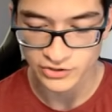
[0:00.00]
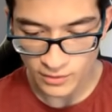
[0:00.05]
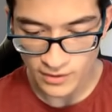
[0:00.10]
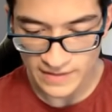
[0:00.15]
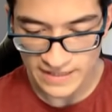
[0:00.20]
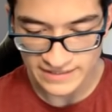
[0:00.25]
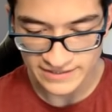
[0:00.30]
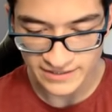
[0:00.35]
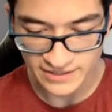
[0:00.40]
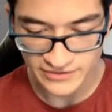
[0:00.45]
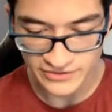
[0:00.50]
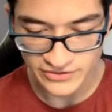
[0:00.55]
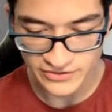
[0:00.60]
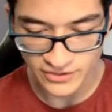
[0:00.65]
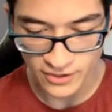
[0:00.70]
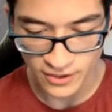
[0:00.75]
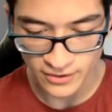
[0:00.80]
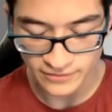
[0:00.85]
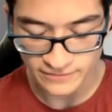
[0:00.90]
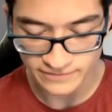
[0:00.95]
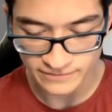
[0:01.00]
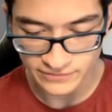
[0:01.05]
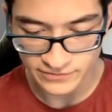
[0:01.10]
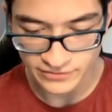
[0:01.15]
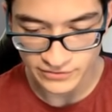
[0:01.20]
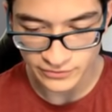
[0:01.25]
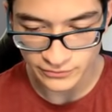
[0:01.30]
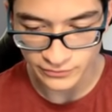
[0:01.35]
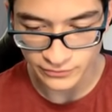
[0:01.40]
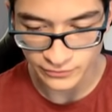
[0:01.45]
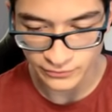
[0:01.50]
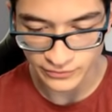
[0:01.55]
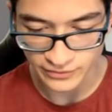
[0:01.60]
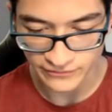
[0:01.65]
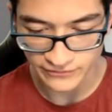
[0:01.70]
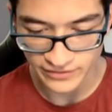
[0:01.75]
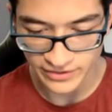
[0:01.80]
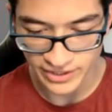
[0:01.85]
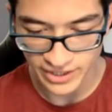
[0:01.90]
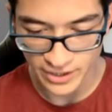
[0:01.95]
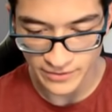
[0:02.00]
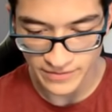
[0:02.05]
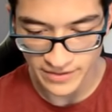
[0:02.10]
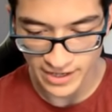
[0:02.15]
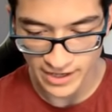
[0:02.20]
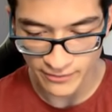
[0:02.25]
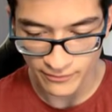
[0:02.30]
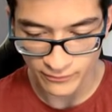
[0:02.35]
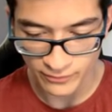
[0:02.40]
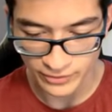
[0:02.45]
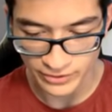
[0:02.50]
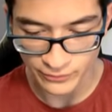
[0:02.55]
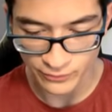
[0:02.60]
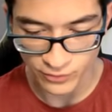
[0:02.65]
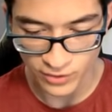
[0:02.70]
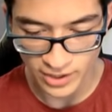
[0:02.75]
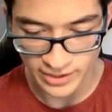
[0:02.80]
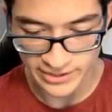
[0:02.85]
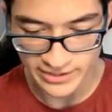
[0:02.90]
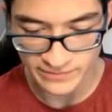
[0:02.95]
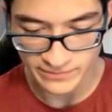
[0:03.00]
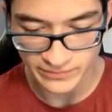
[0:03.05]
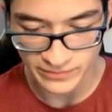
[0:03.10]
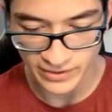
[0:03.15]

Well, that's not the start to the video that I really wanted,